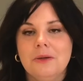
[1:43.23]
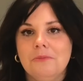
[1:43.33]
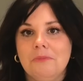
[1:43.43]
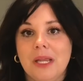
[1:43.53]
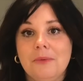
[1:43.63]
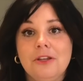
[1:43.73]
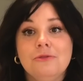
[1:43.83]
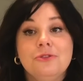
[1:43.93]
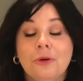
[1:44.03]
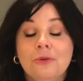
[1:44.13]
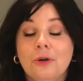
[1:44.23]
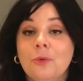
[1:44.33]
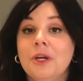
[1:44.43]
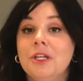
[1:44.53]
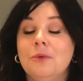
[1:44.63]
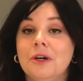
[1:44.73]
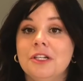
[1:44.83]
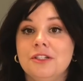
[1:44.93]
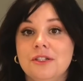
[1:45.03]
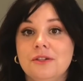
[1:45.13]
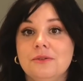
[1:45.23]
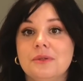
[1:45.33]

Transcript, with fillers: maybe you don't know what you want to do,